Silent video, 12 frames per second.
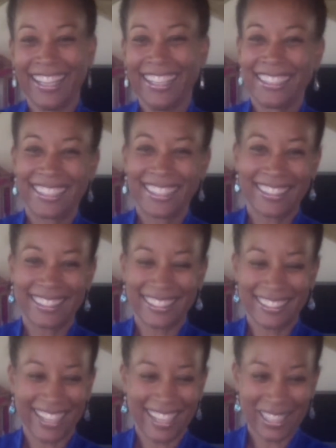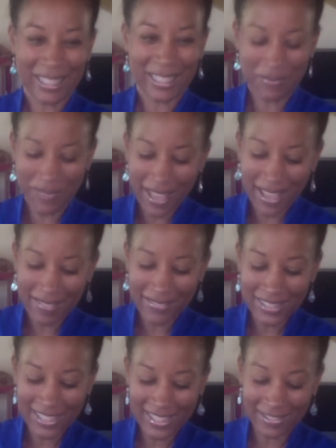She's got this.
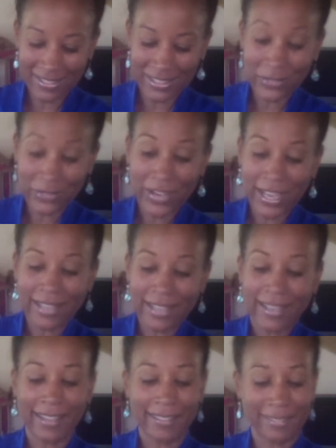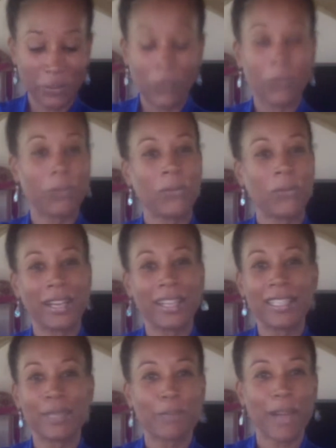So Joy, like, what
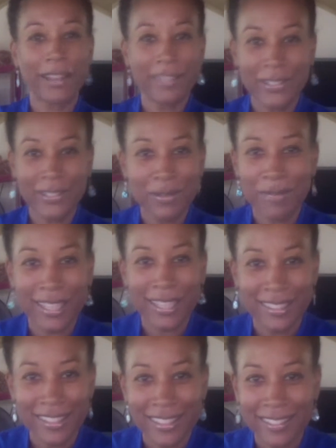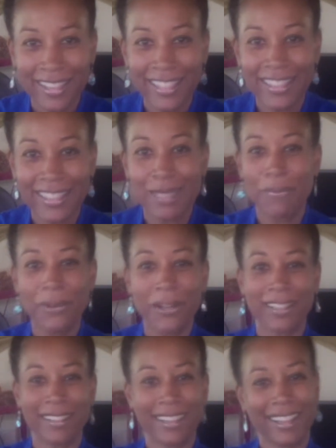inspired you to write this
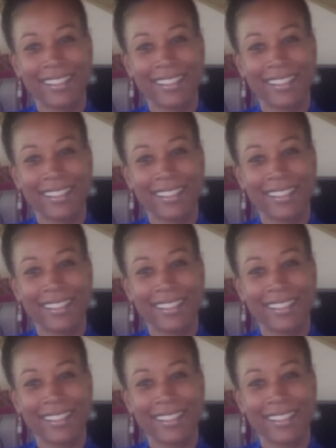book?